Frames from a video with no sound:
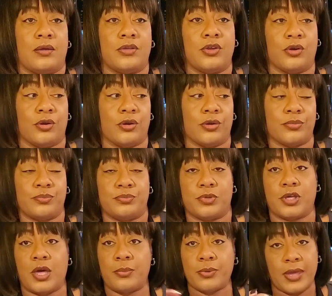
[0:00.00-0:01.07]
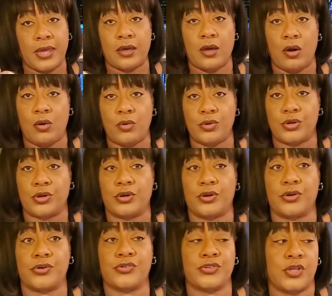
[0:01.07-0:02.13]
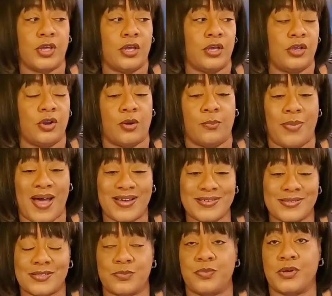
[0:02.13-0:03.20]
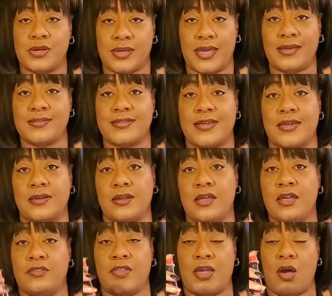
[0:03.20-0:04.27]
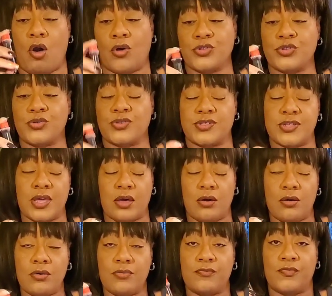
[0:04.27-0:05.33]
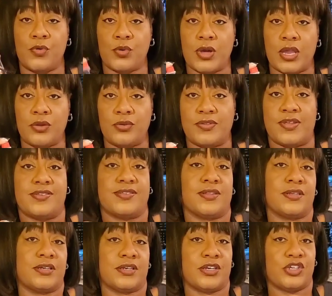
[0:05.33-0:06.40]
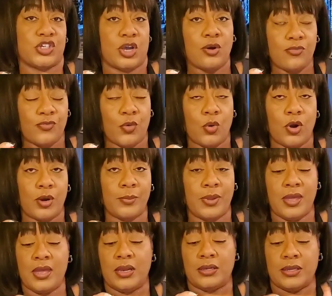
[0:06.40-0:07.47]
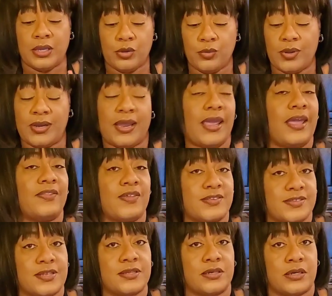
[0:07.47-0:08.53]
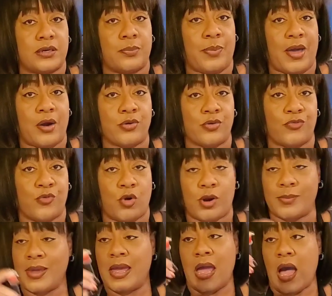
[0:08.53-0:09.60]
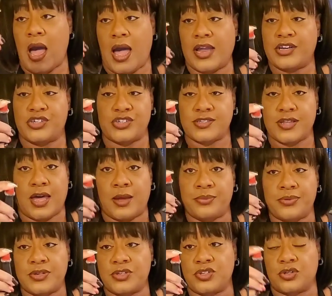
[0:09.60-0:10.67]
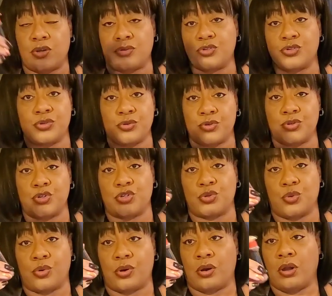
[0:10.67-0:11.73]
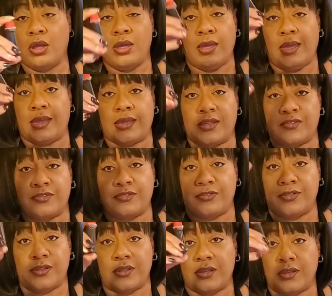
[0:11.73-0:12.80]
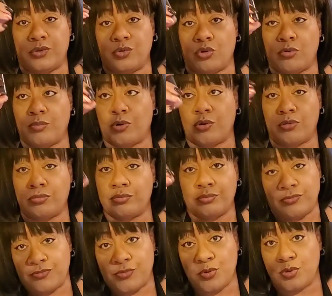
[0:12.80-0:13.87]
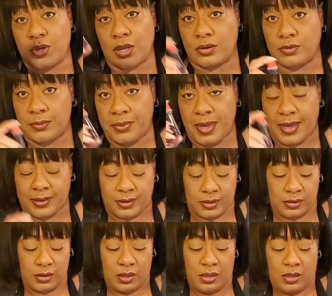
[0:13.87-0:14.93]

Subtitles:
your cupcake holders, your boxes to put cakes in. They also sell food coloring. They sell it in a gel form, liquid, and they sell it in a powder form. I just opted to go to the grocery store and get the normal food coloring packet.